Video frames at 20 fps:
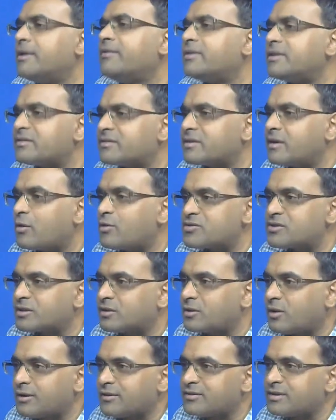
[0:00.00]
If it is
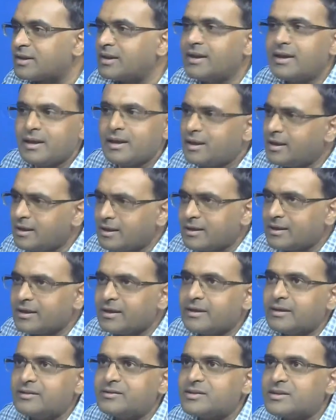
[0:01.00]
Gaussian noise, in